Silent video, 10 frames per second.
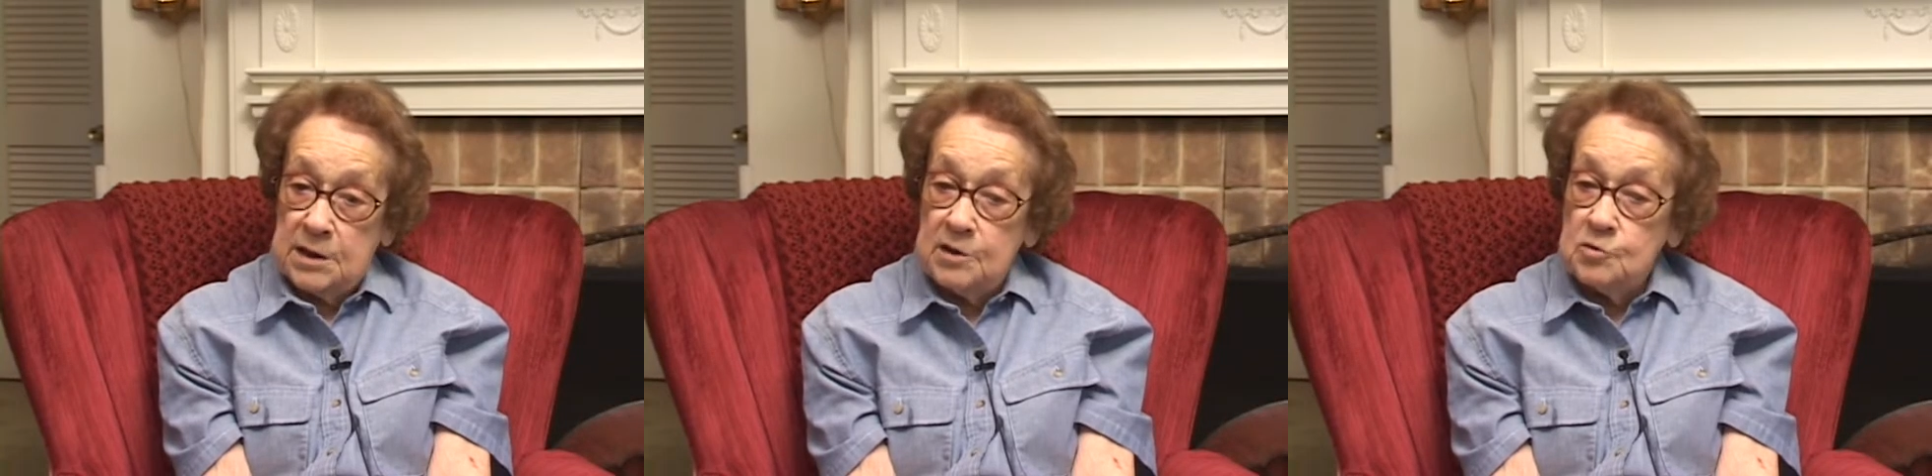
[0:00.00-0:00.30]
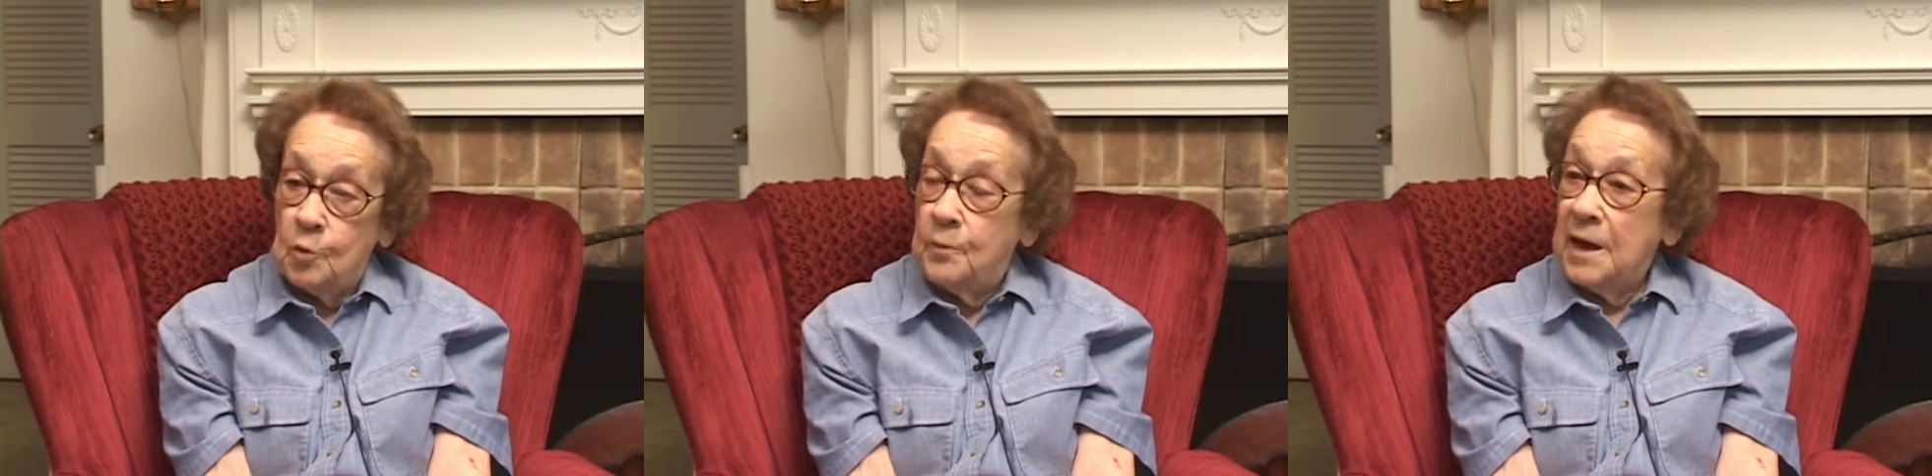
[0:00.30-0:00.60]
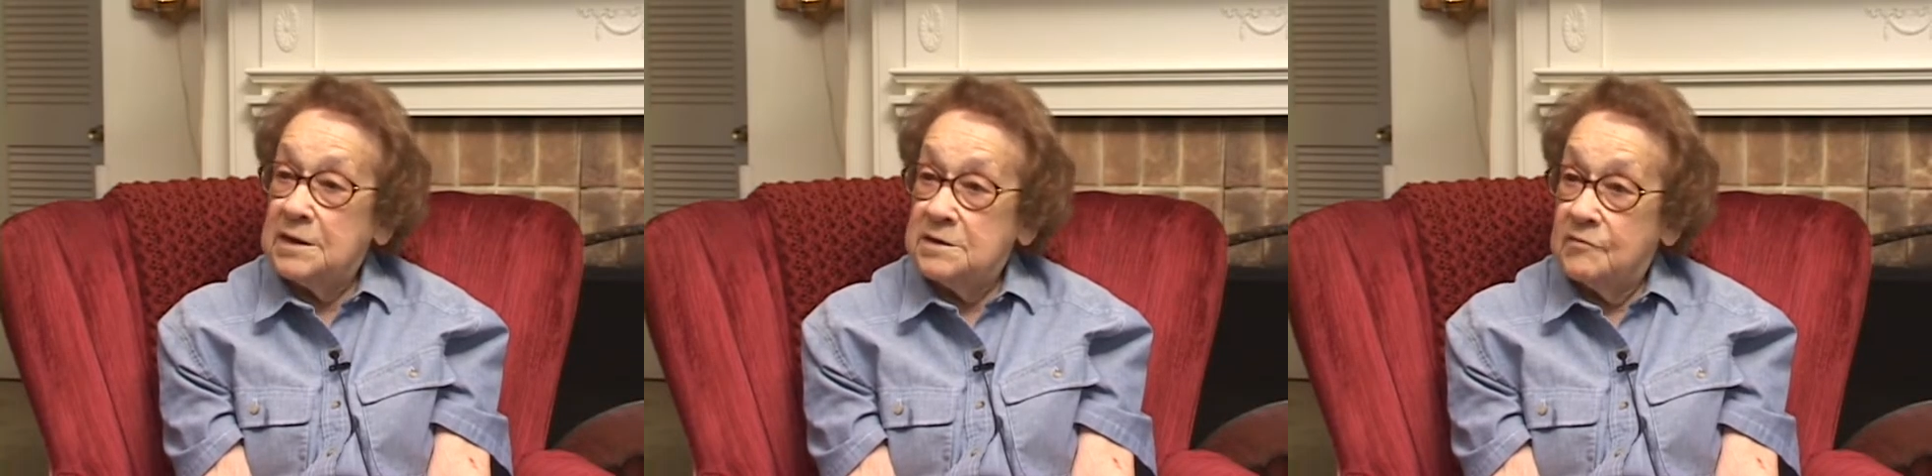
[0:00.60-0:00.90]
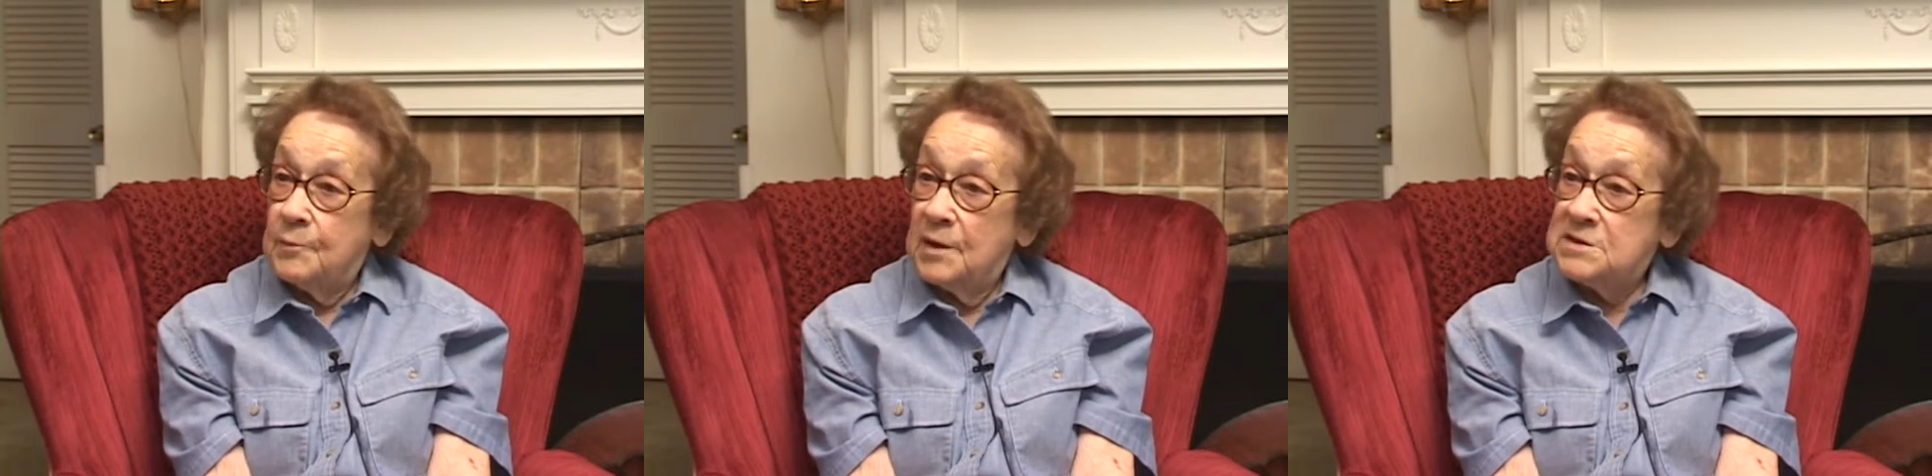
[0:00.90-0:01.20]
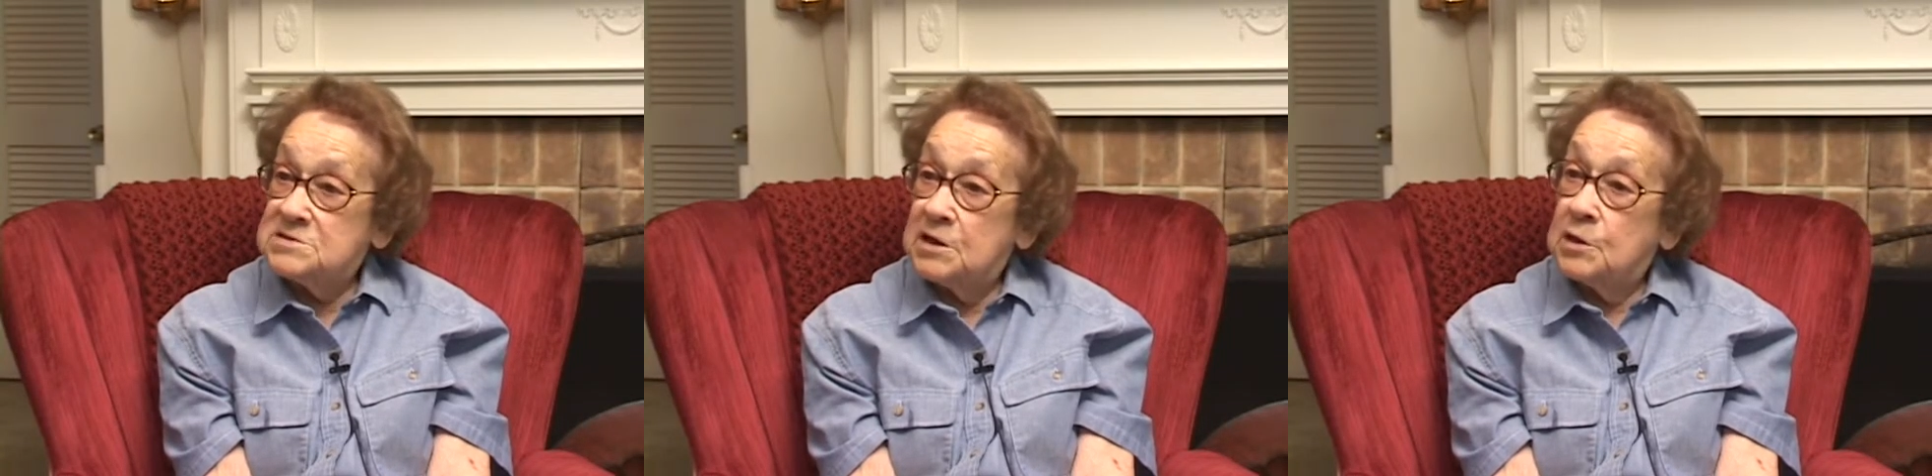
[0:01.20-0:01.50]
couldn't go back into the
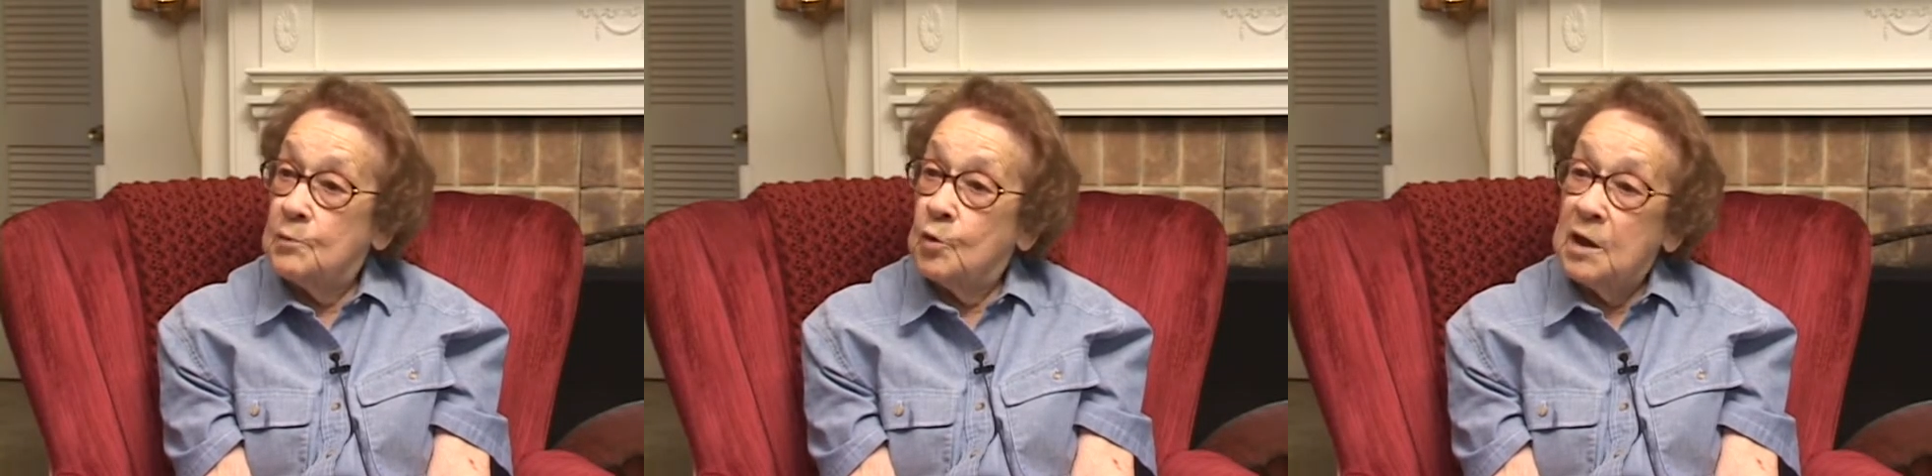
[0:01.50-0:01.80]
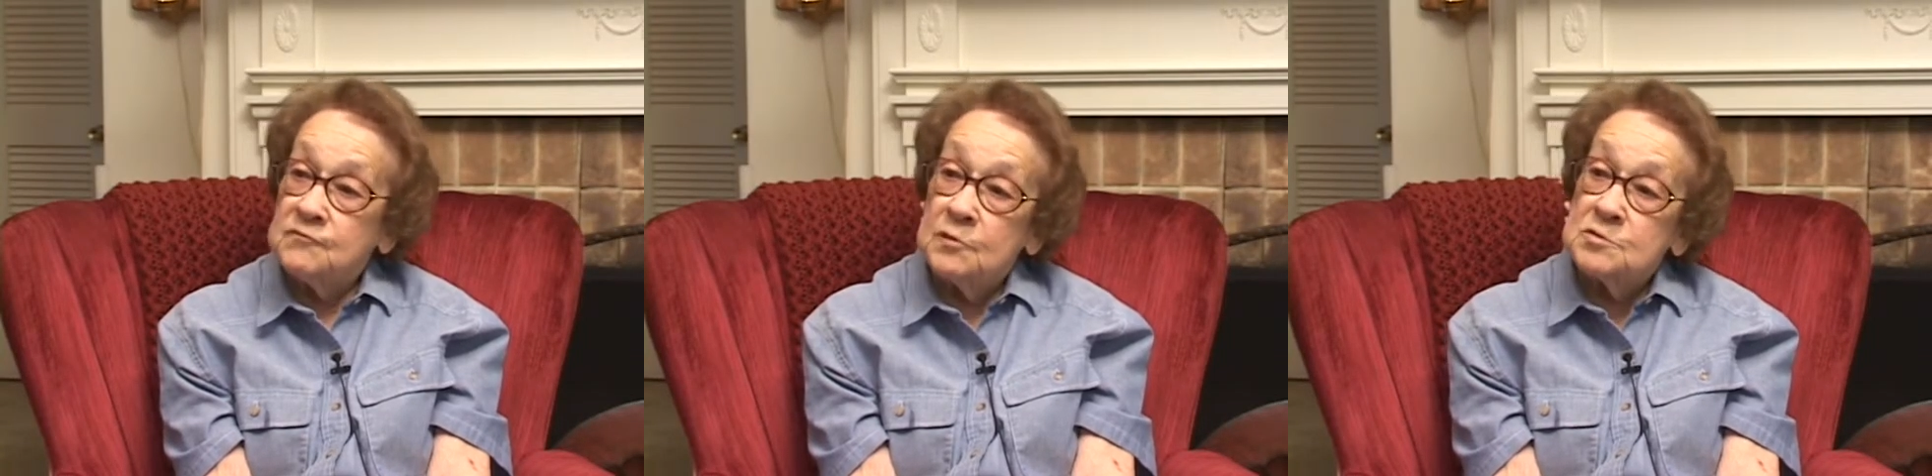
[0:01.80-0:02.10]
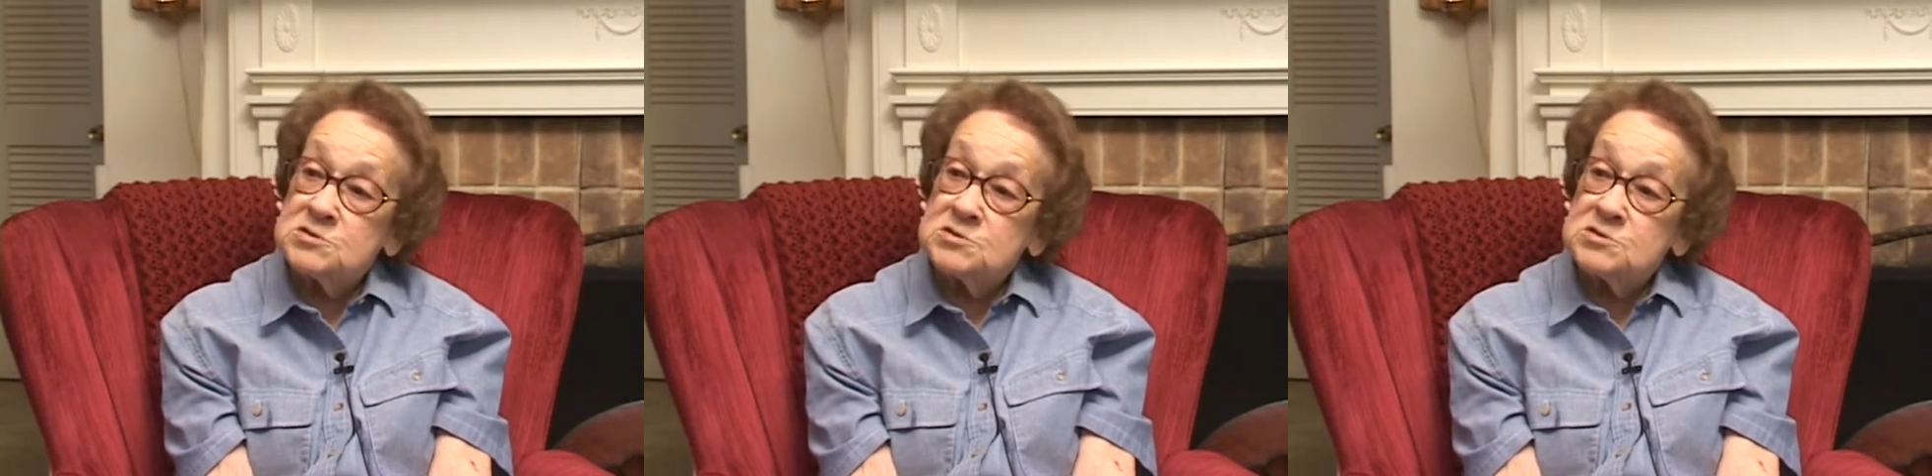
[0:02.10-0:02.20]
place anymore after it